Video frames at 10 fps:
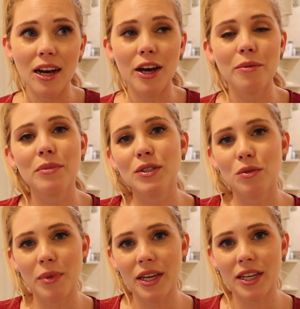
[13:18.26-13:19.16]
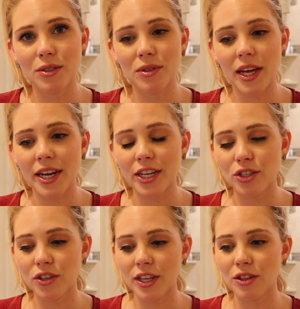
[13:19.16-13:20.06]
I miss when my kids were that age,
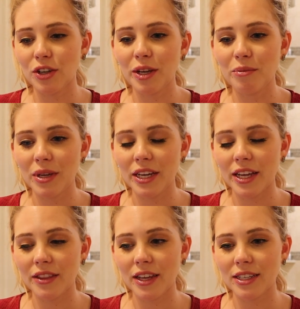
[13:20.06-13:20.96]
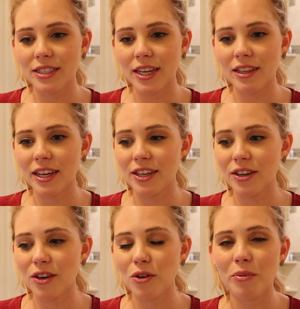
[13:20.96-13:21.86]
or they look at me and they say like,
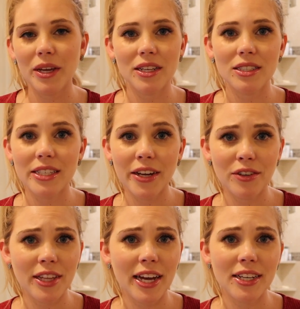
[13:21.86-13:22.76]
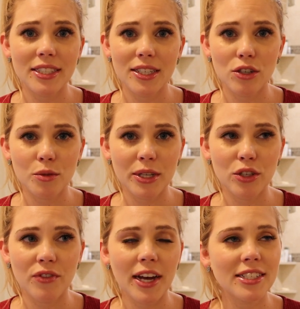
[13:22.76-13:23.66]
oh man, savor that because it goes way
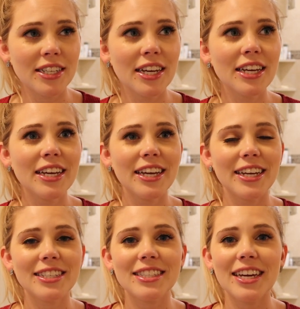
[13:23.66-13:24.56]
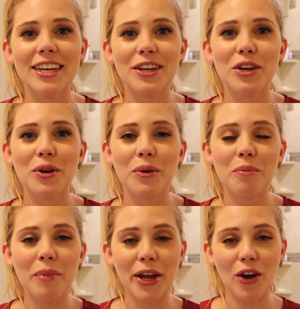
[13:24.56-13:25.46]
too fast. It's like
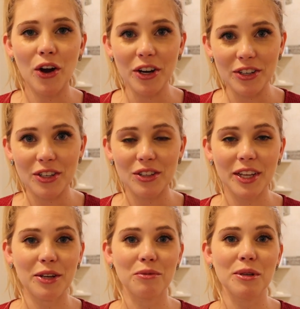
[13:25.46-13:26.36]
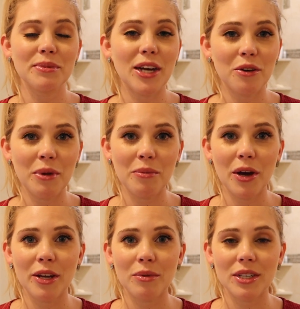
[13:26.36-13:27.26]
my heart like rips out of my
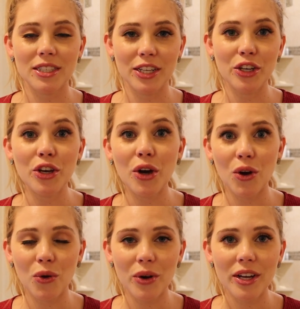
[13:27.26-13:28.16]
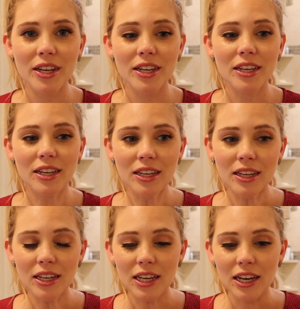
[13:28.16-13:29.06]
body because I know,
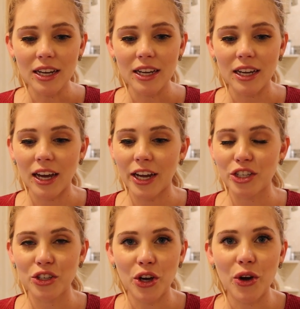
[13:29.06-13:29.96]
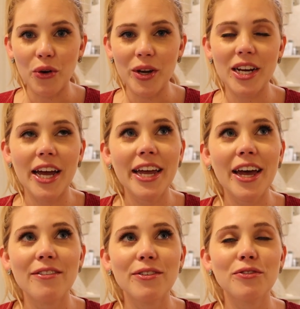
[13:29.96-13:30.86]
I know. And I
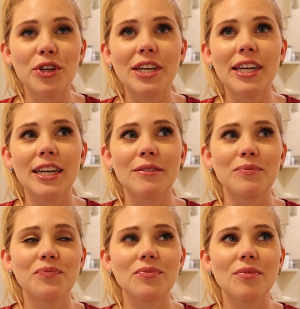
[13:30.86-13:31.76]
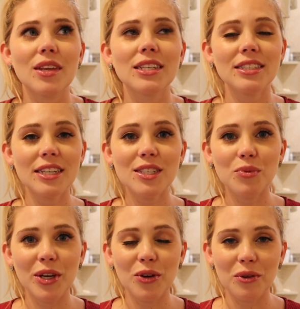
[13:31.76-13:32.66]
have a freaking
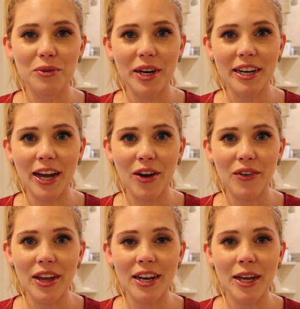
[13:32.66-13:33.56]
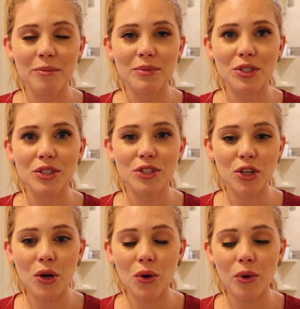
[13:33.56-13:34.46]
six week old right now, and I'm
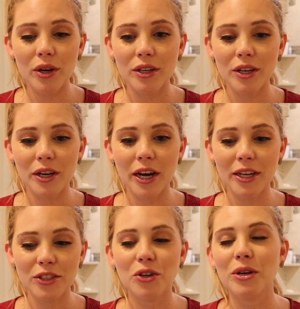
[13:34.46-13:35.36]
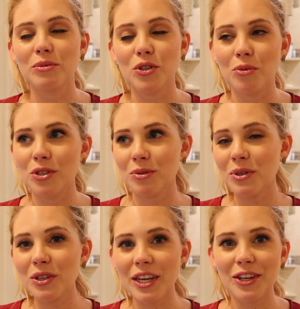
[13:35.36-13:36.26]
so, I know I'm so much, I'm
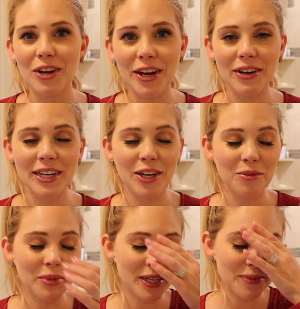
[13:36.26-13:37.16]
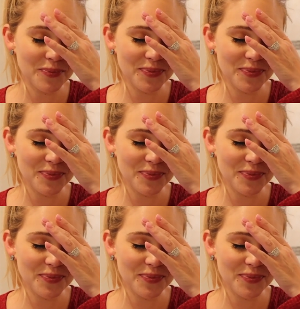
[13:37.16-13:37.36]
gonna like cry right now, but